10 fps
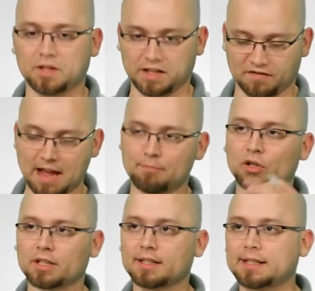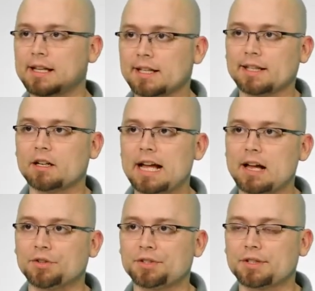if that person is selling their
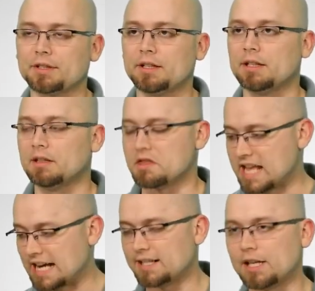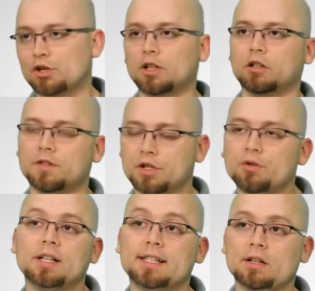house, that is a trigger of the due
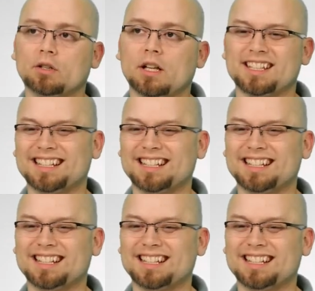on sale clause.